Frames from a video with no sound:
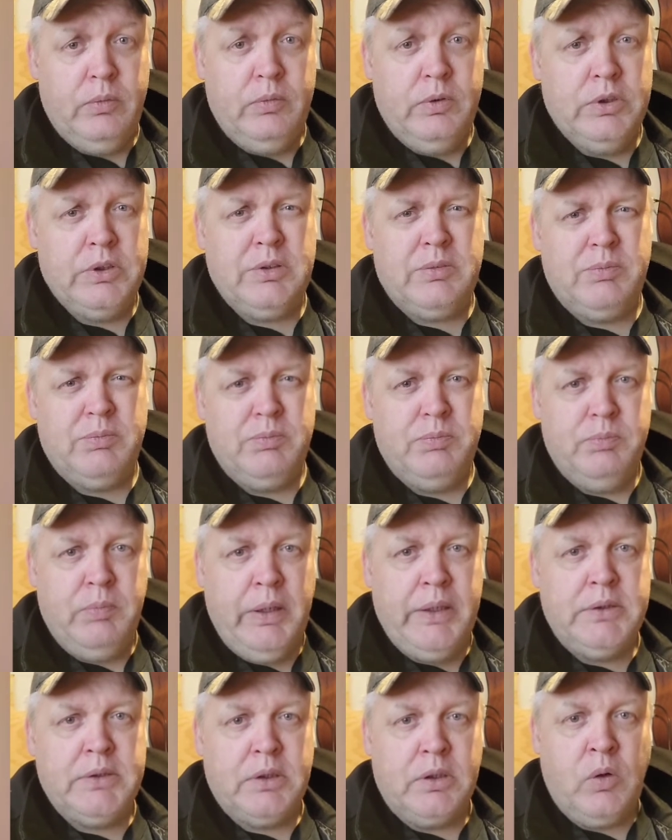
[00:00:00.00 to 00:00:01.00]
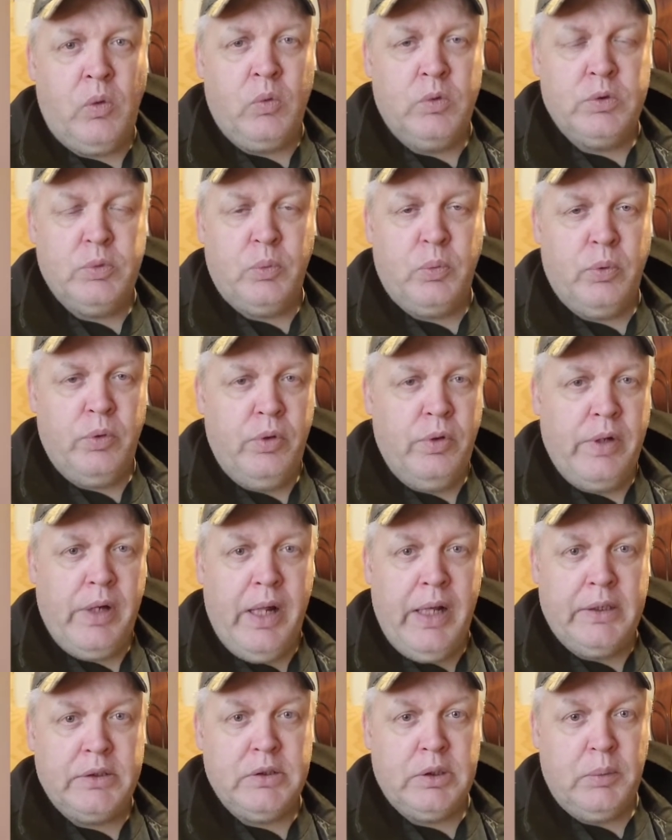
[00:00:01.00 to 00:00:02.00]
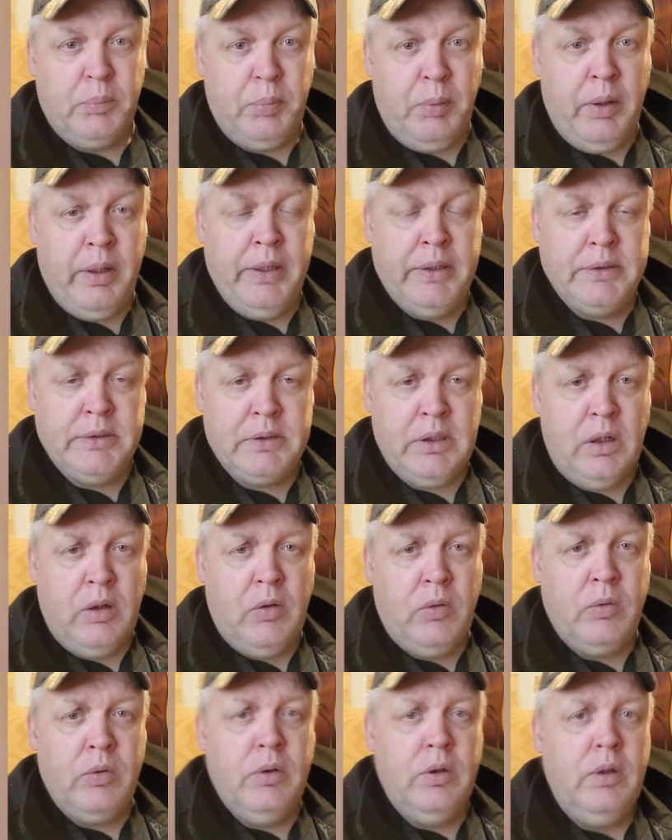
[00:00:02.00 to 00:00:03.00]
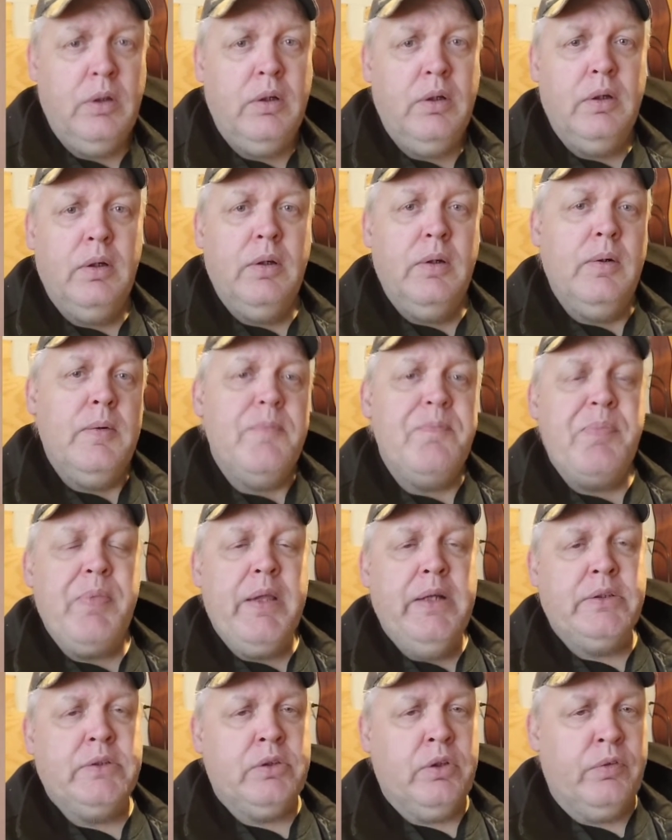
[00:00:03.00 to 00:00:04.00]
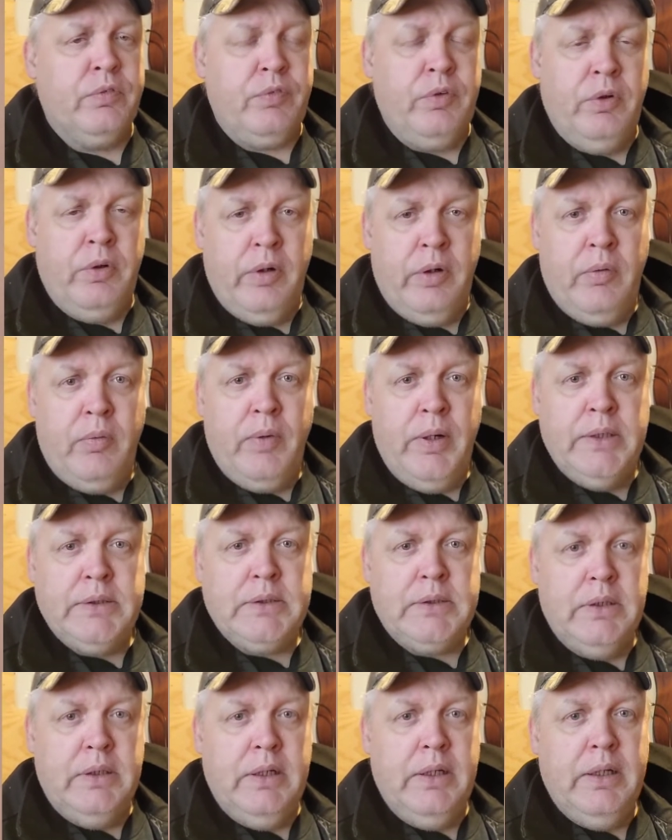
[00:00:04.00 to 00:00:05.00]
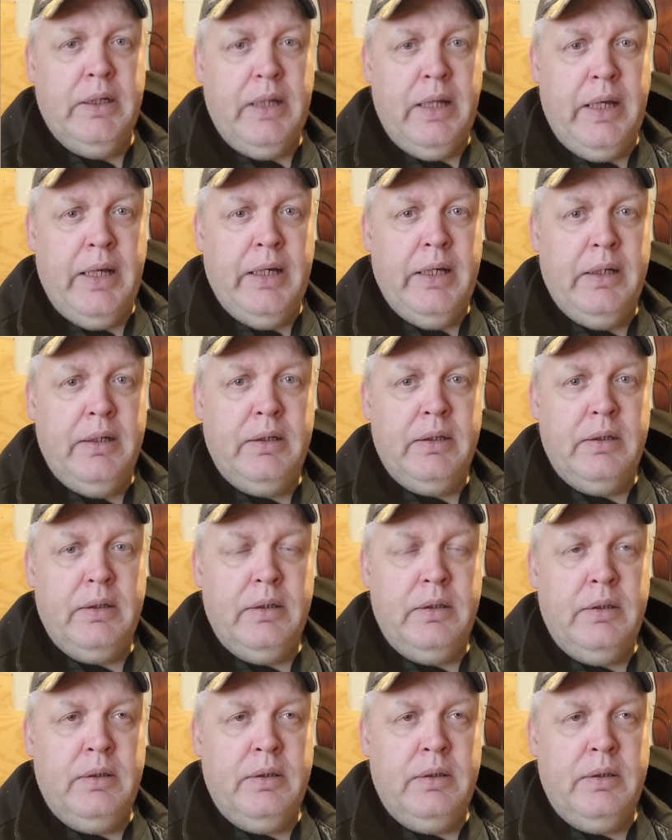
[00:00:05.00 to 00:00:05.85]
just basic chords where you could actually play a song. So if you're interested in that,